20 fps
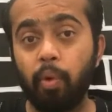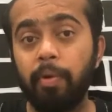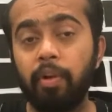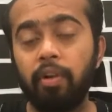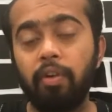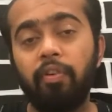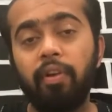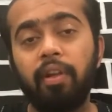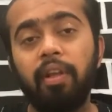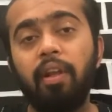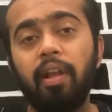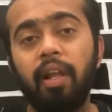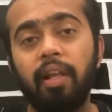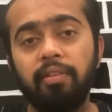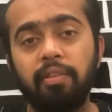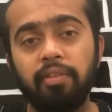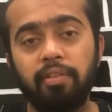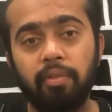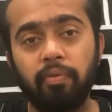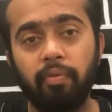of
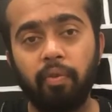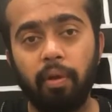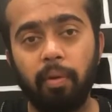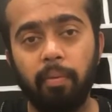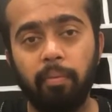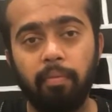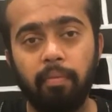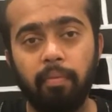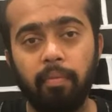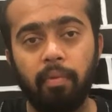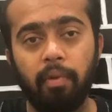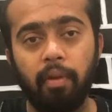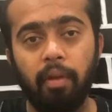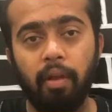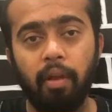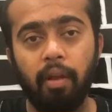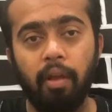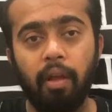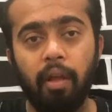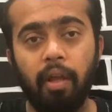realization for him.
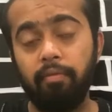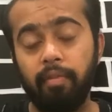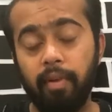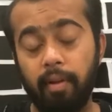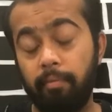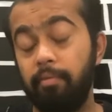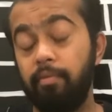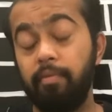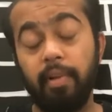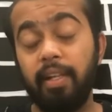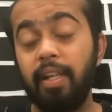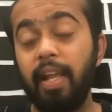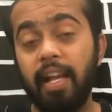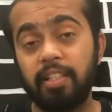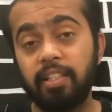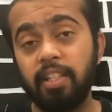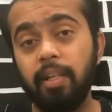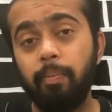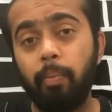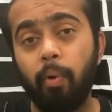When he
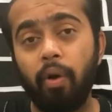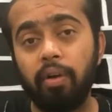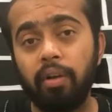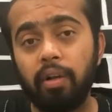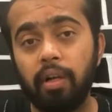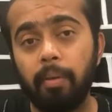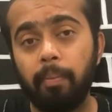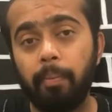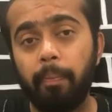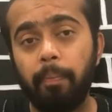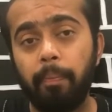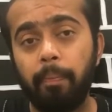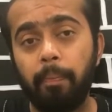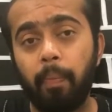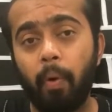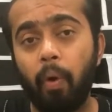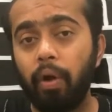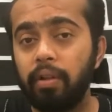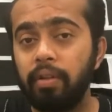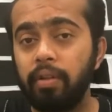actually pondered
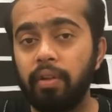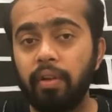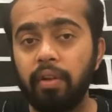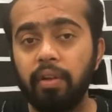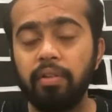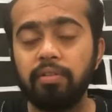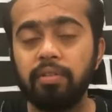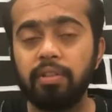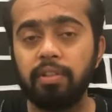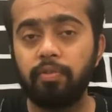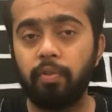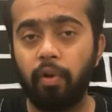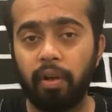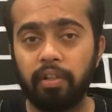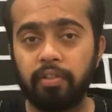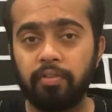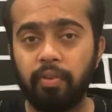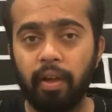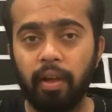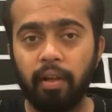upon the reasons for
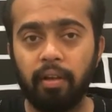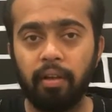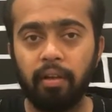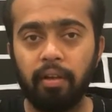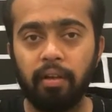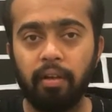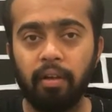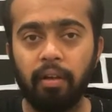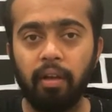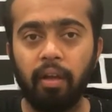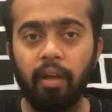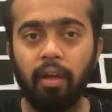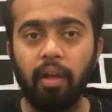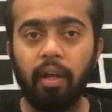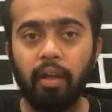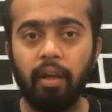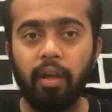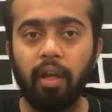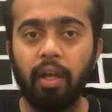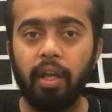his failure,
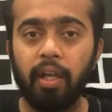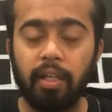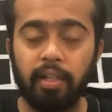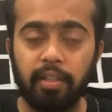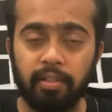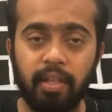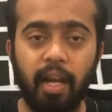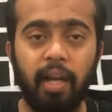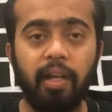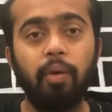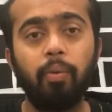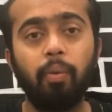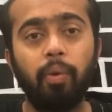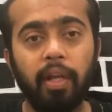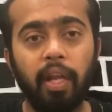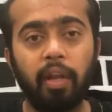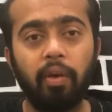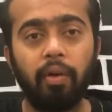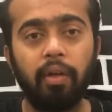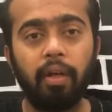he started
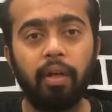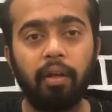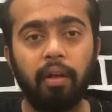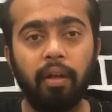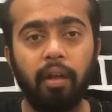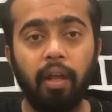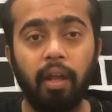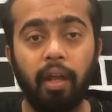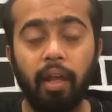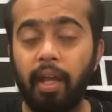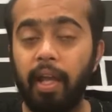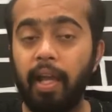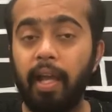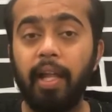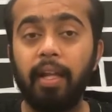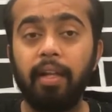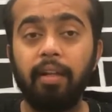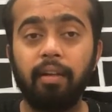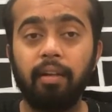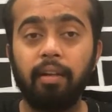working on it.
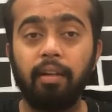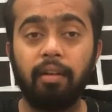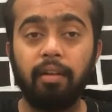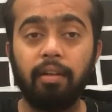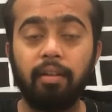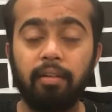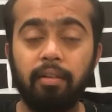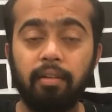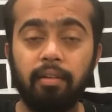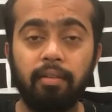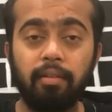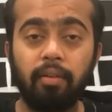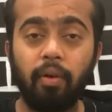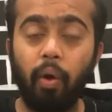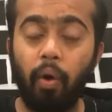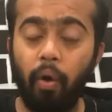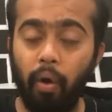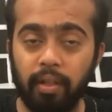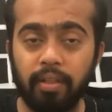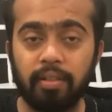And
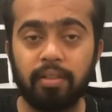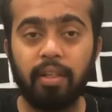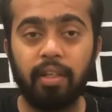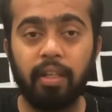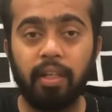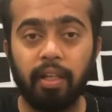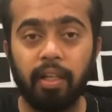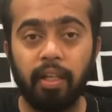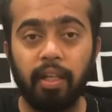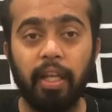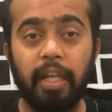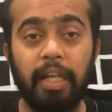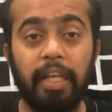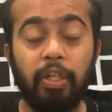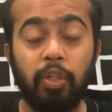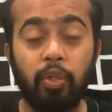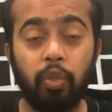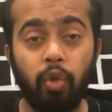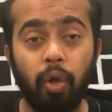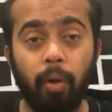honestly,
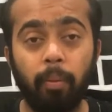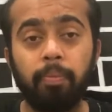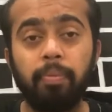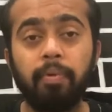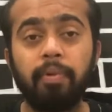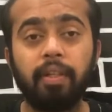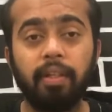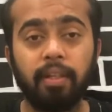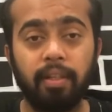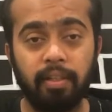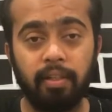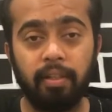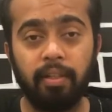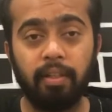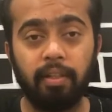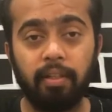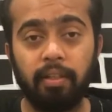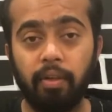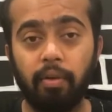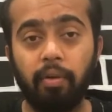he topped his
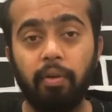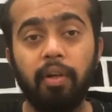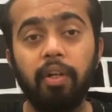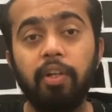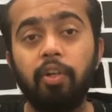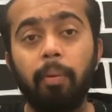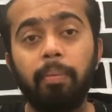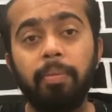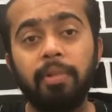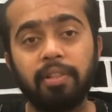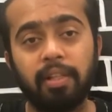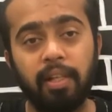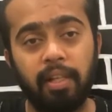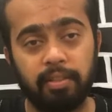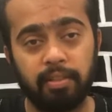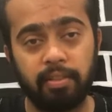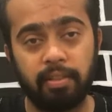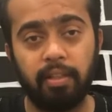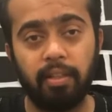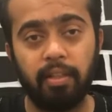
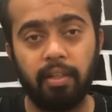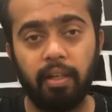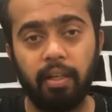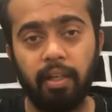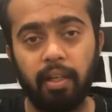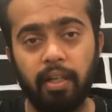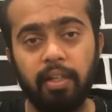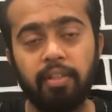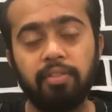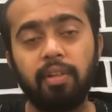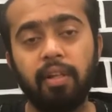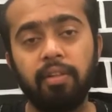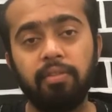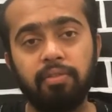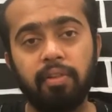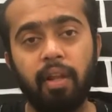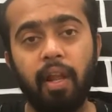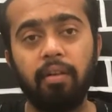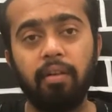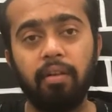class in his 10th
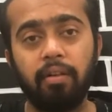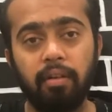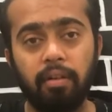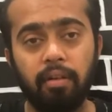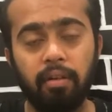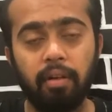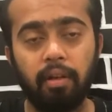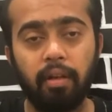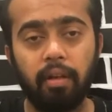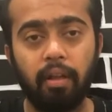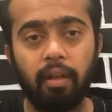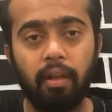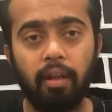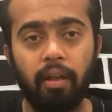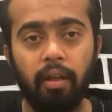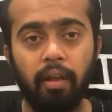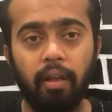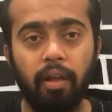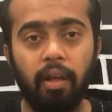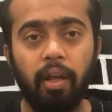standard.
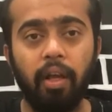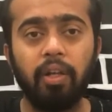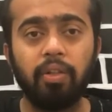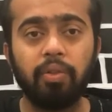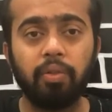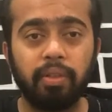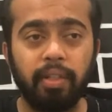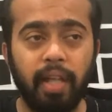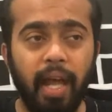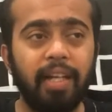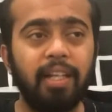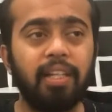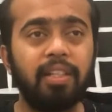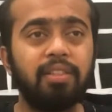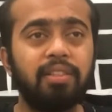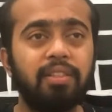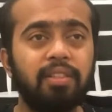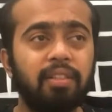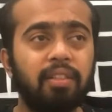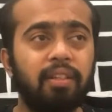So that
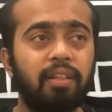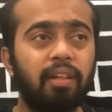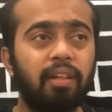is,